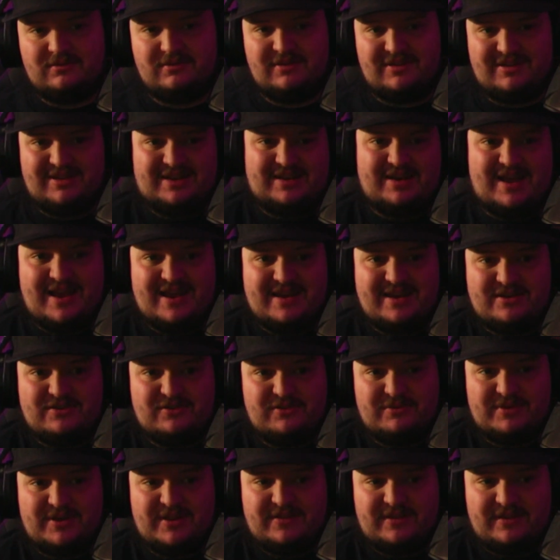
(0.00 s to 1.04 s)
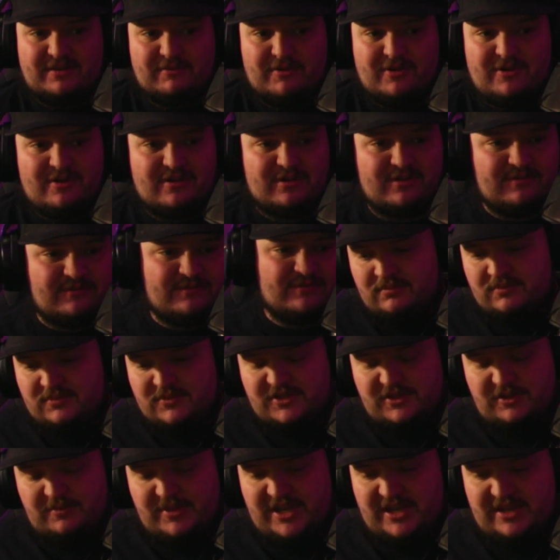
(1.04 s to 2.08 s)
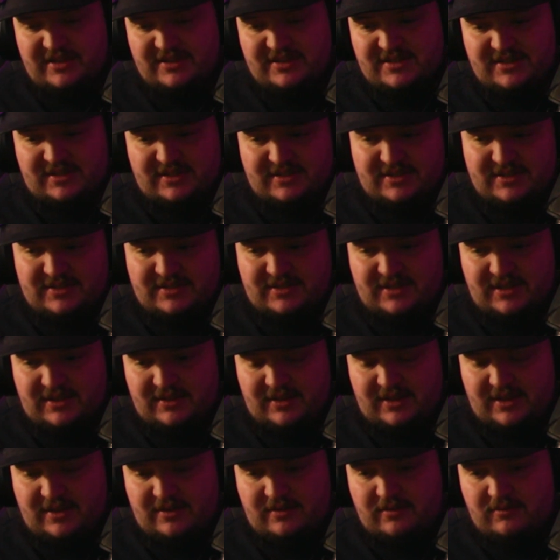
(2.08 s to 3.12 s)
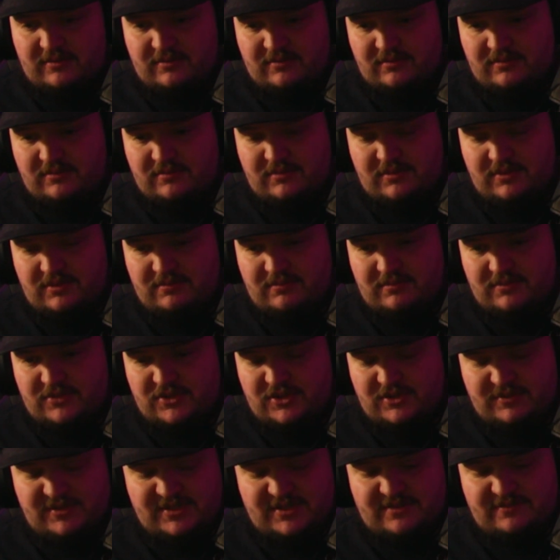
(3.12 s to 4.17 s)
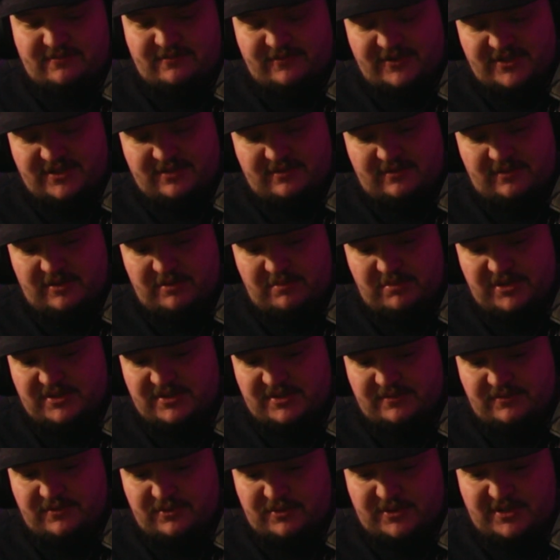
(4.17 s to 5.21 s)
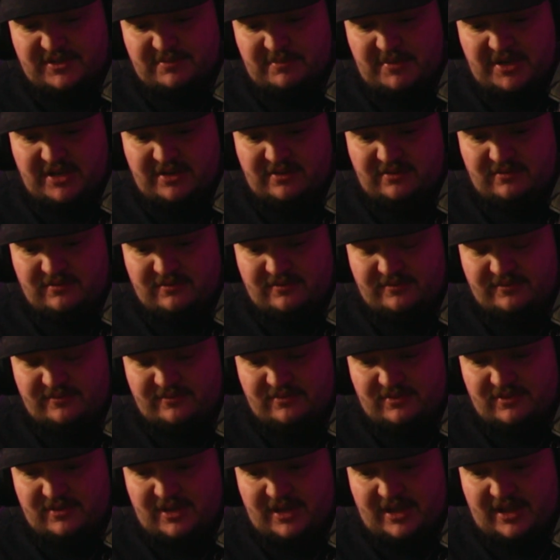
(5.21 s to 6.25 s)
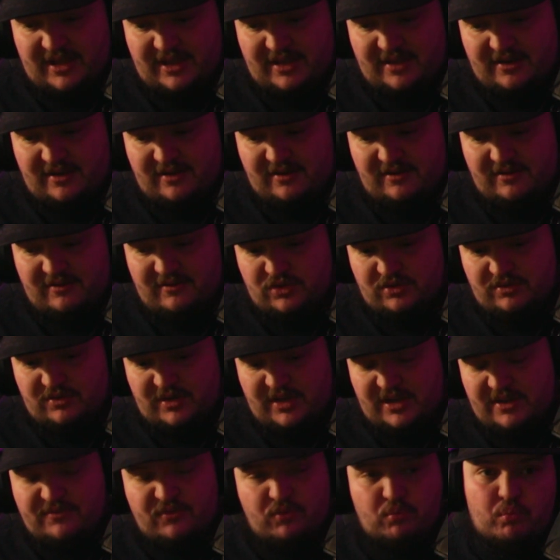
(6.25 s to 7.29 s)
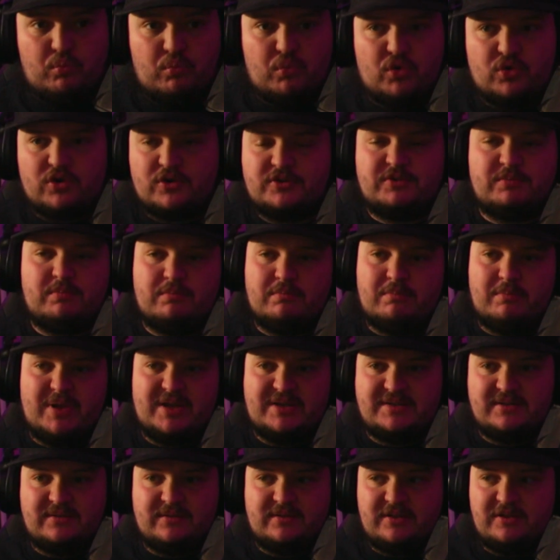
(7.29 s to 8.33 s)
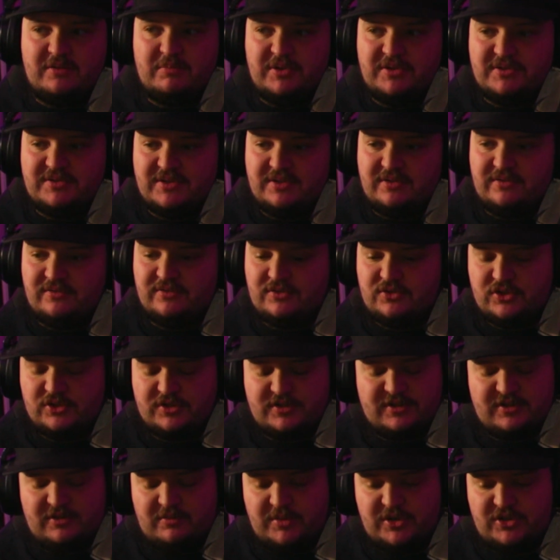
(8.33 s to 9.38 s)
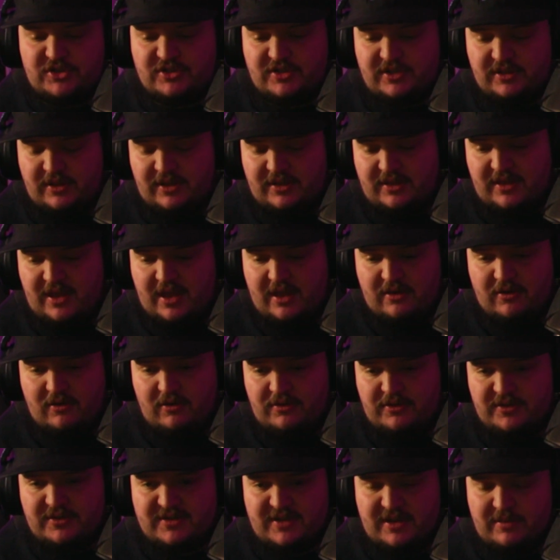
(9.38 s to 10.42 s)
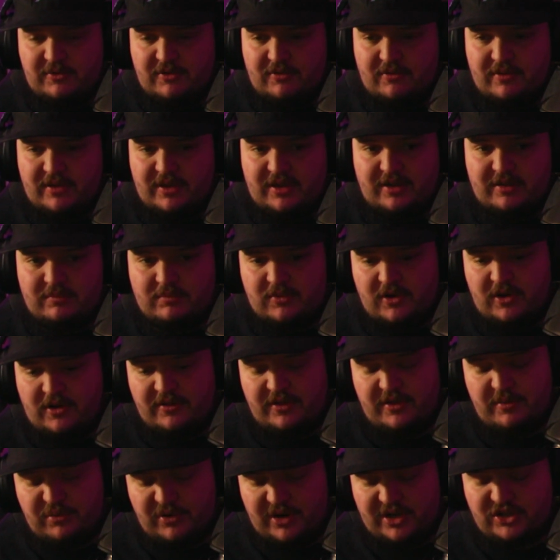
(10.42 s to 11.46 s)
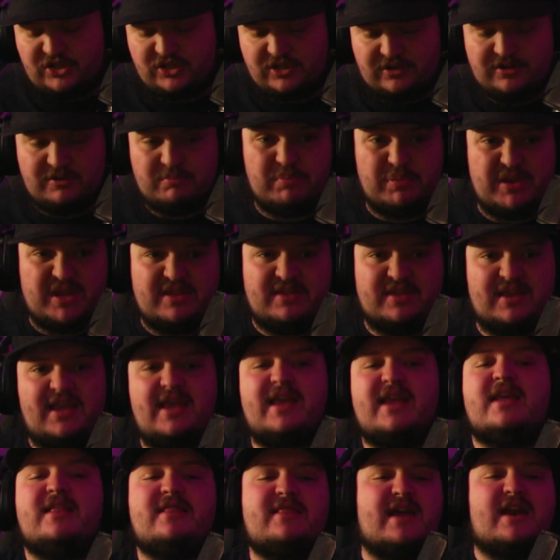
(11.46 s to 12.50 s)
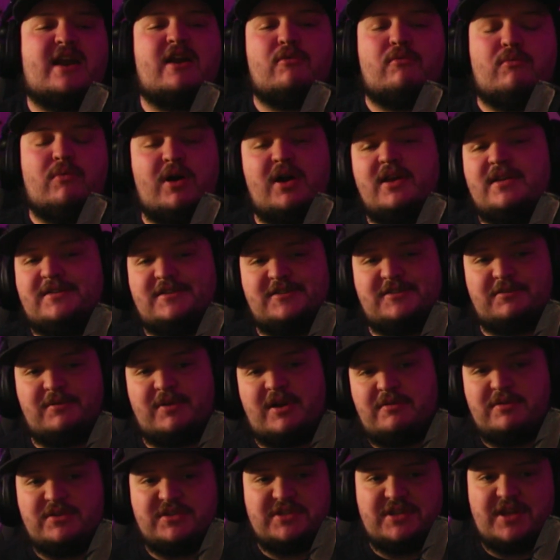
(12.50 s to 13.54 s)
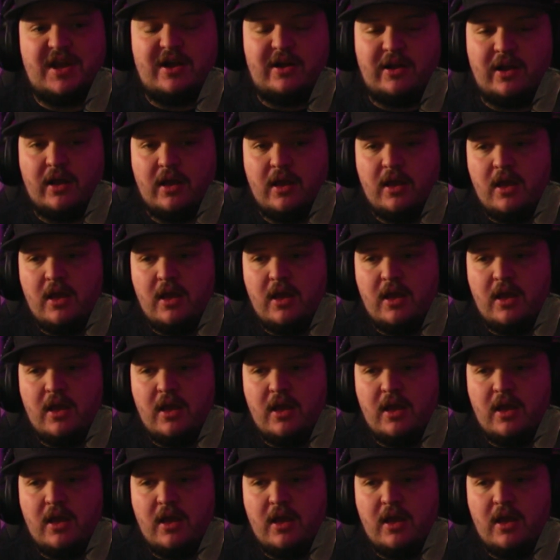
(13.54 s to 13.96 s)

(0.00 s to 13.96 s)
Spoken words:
I didn't do anything wrong. So many instances like that. She was physically abusive towards me, and even more mentally abusive. Just so much shit like that all the time growing up. All the pressure to be the kid that I was when I was young,